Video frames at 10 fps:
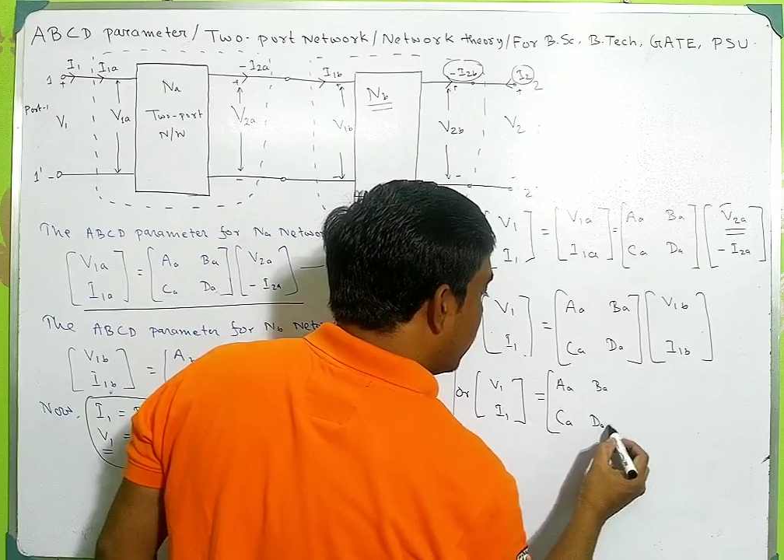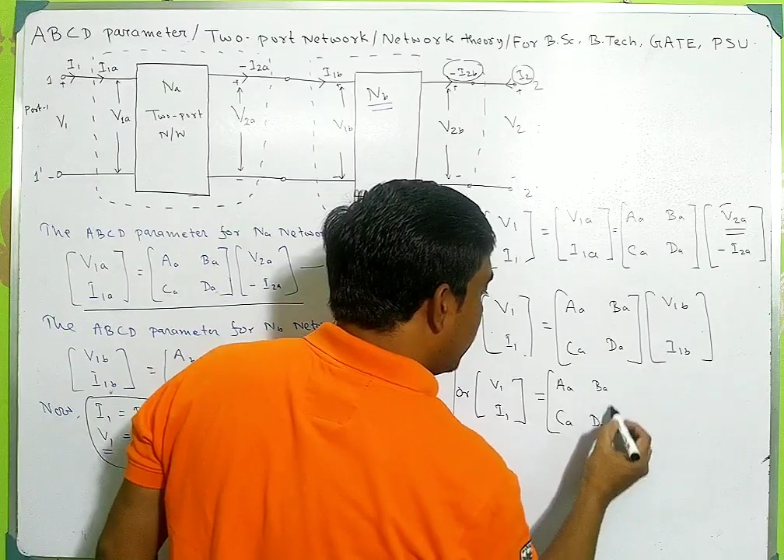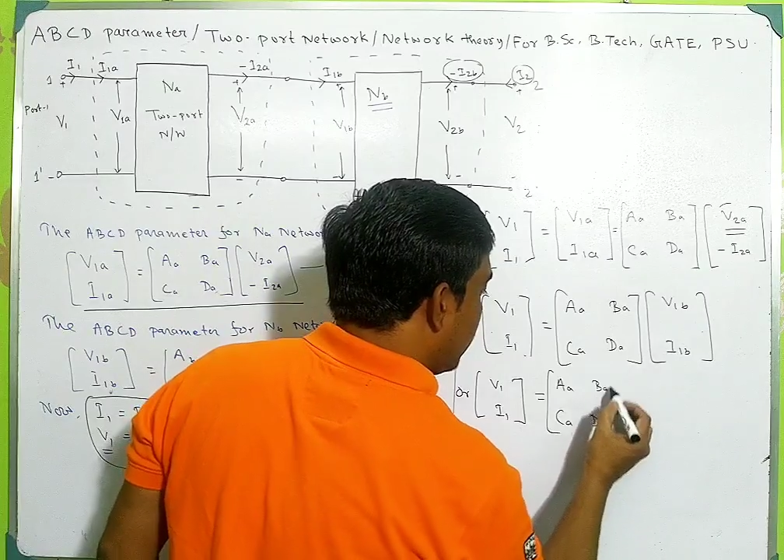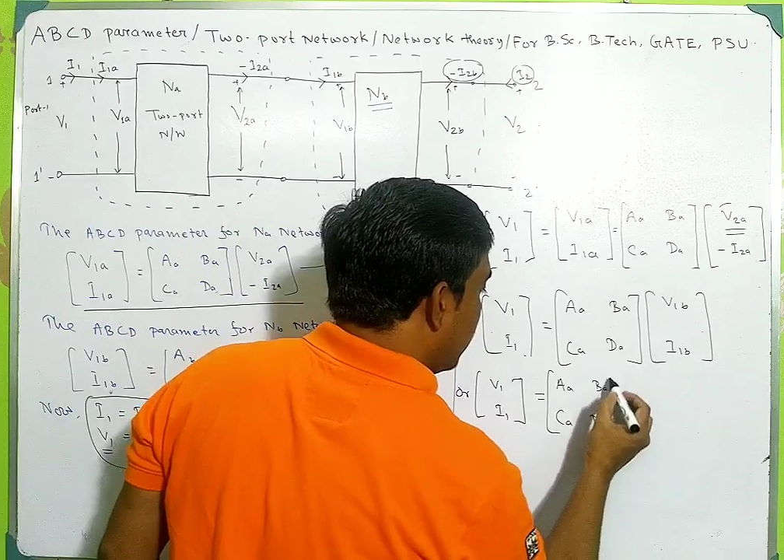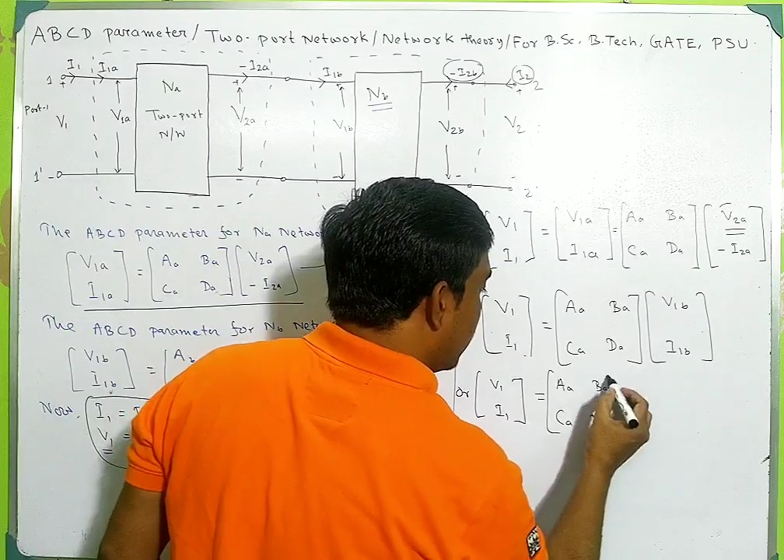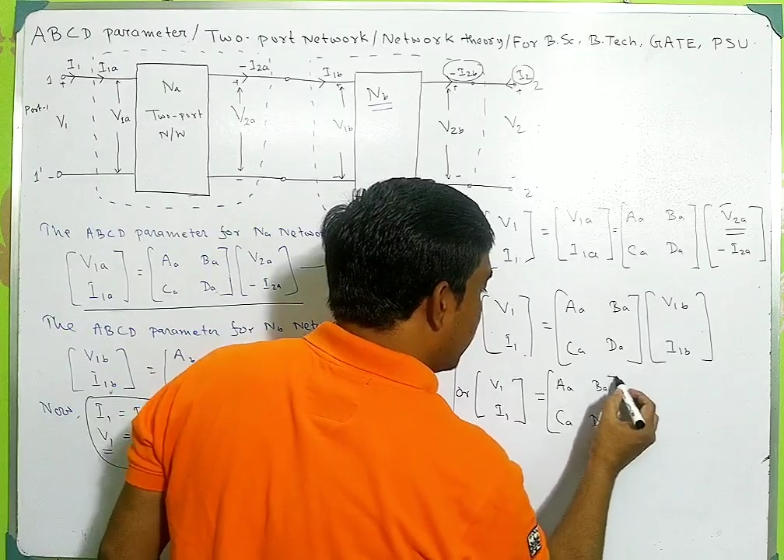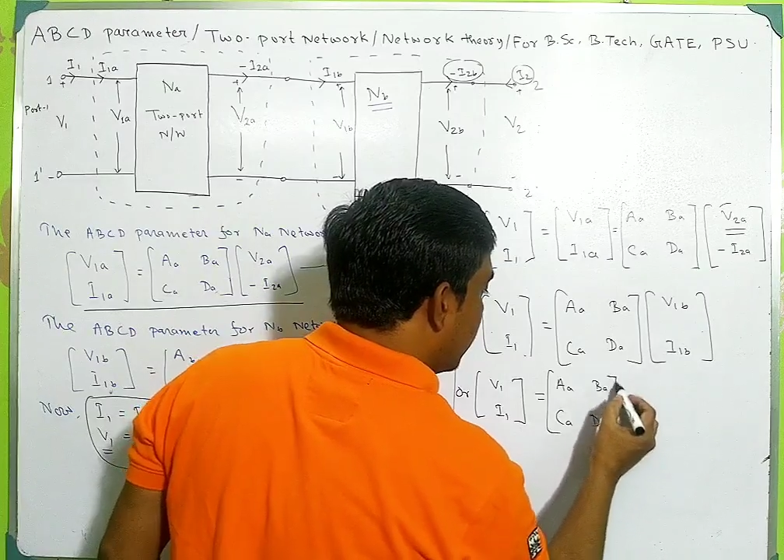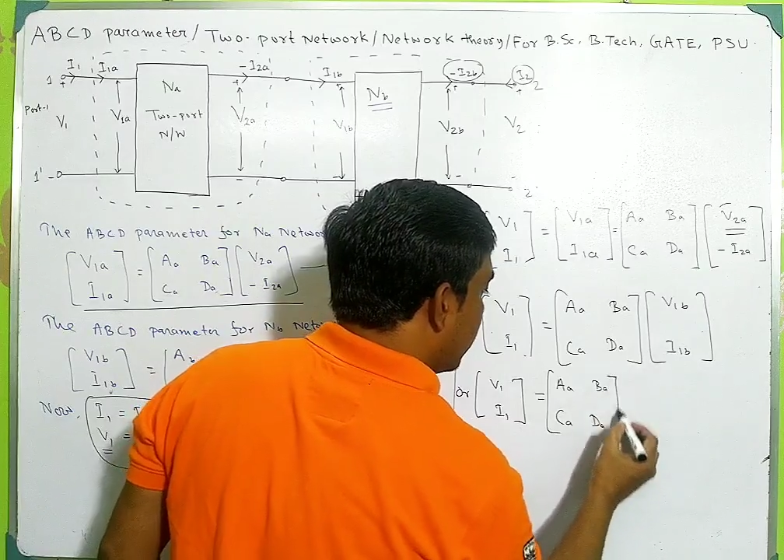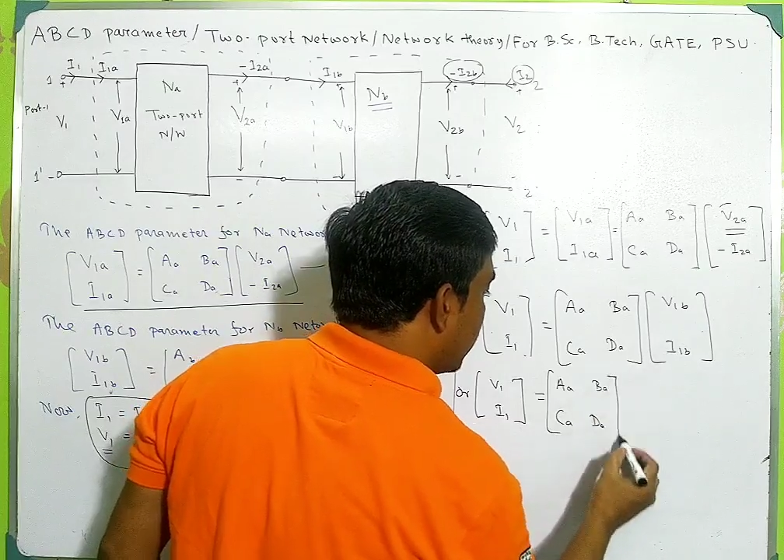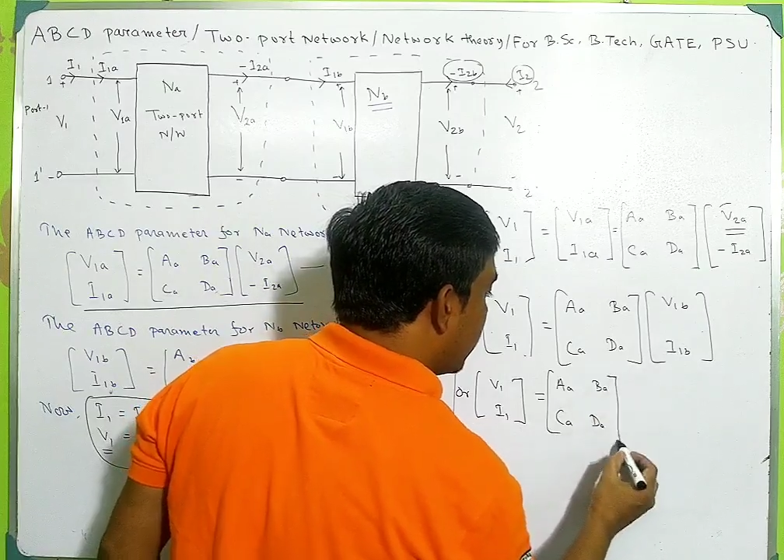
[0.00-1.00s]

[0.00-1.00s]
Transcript: DA,